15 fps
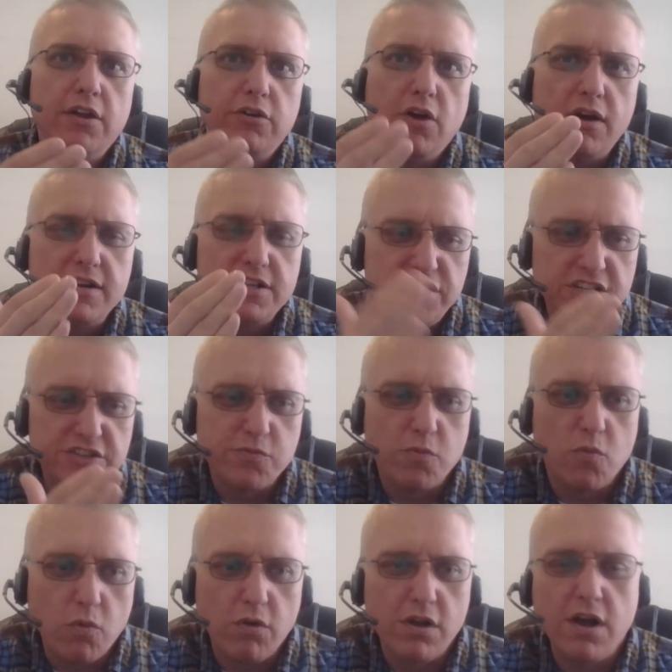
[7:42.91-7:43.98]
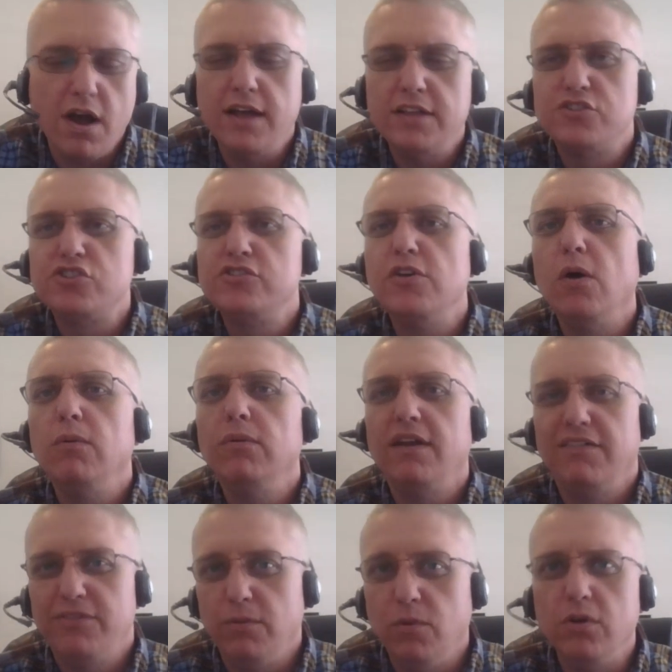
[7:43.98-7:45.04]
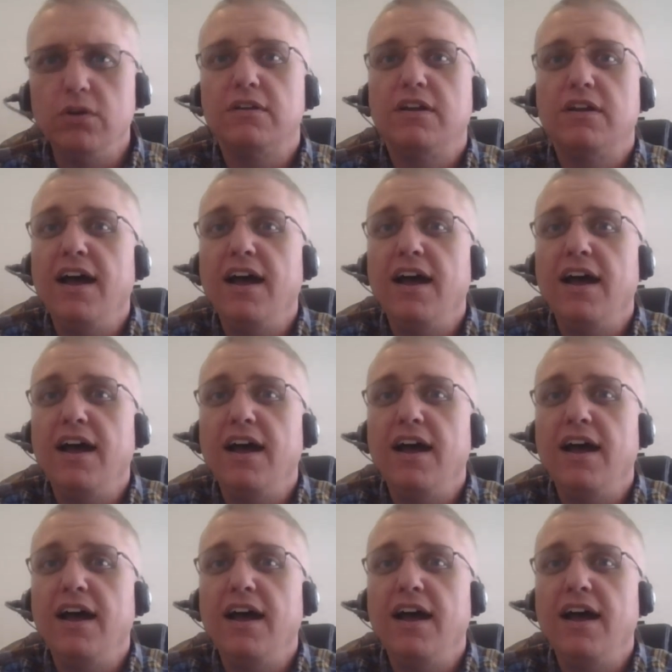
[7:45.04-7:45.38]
Not just God so loved the world.